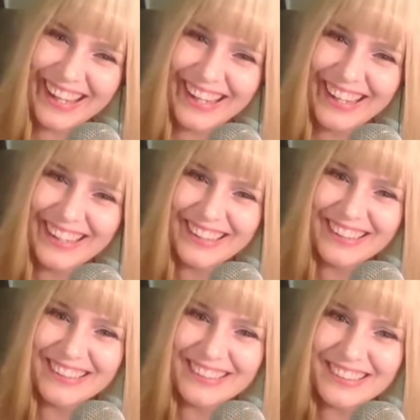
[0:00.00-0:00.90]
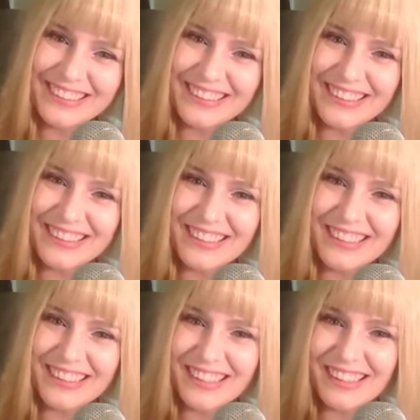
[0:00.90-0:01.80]

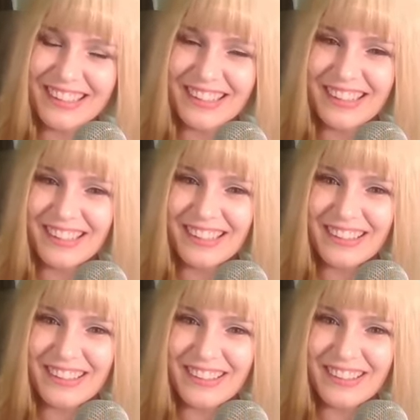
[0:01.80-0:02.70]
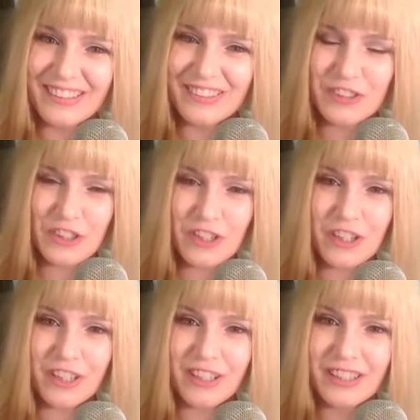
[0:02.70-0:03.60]

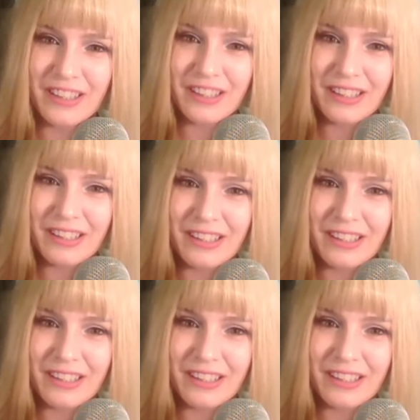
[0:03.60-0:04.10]
The person shown says nothing.